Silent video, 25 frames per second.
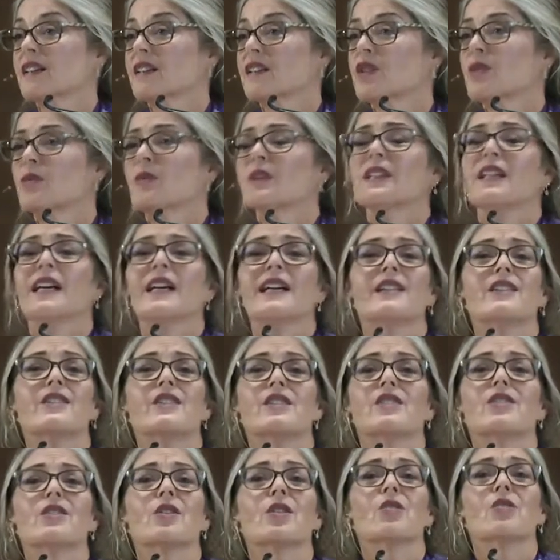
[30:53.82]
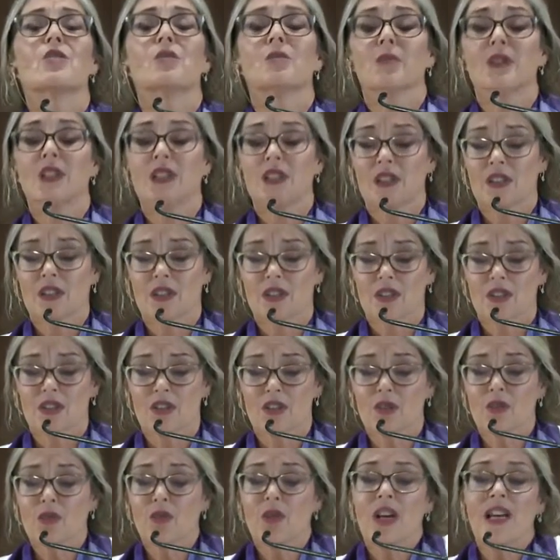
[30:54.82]
to elect its own minister,
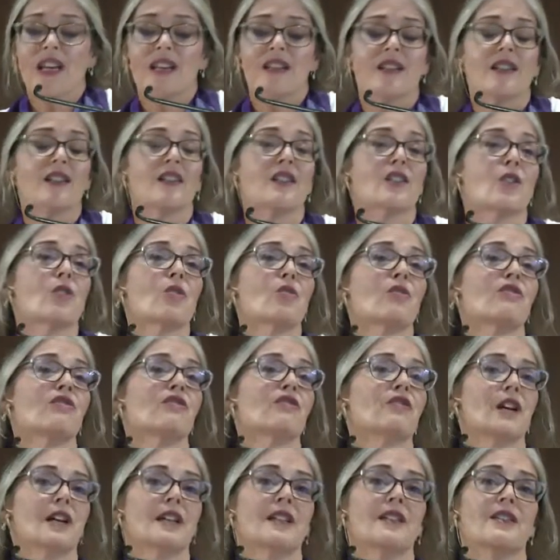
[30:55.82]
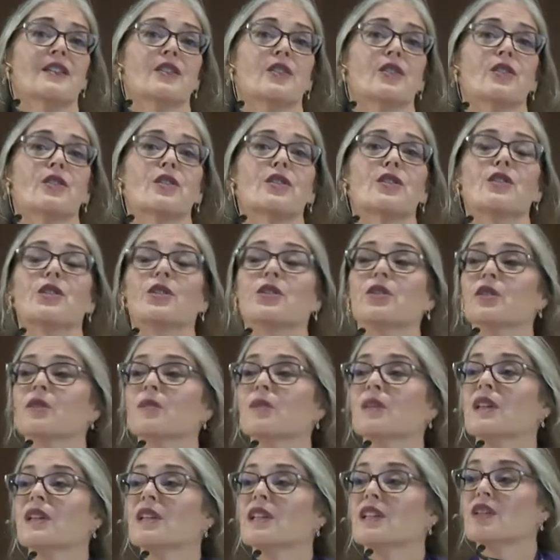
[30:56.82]
to raise its own funds, to
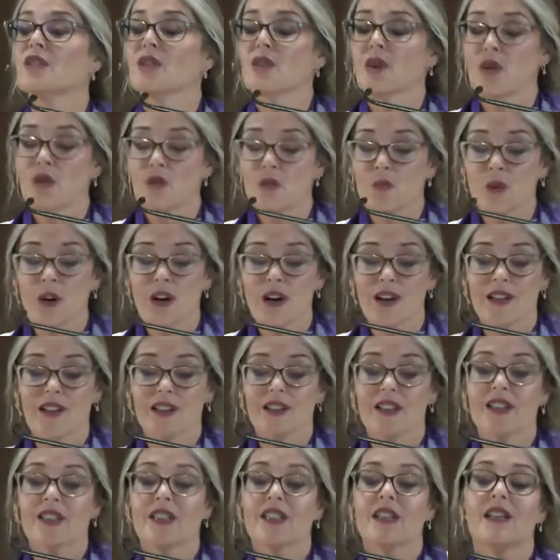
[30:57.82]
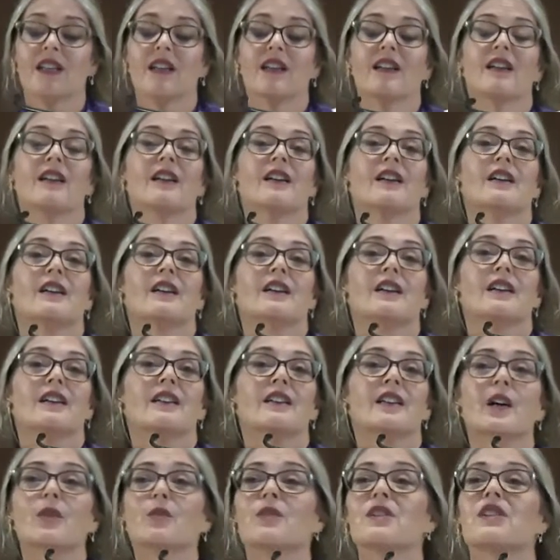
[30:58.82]
determine its own policy.
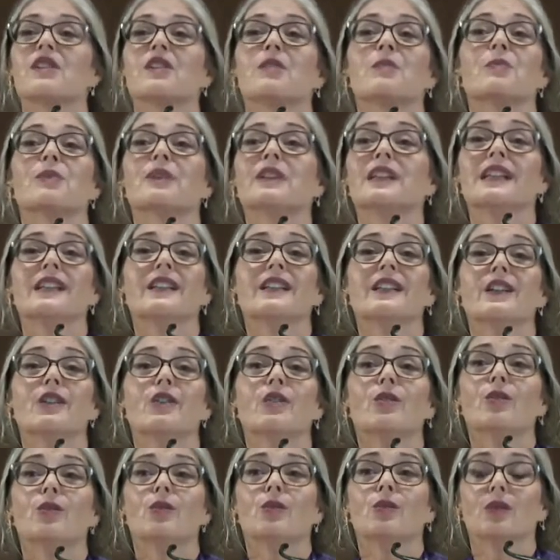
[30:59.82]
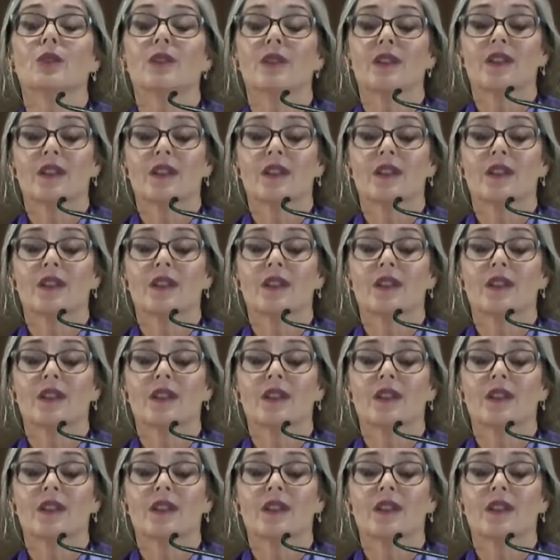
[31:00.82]
That was completely new.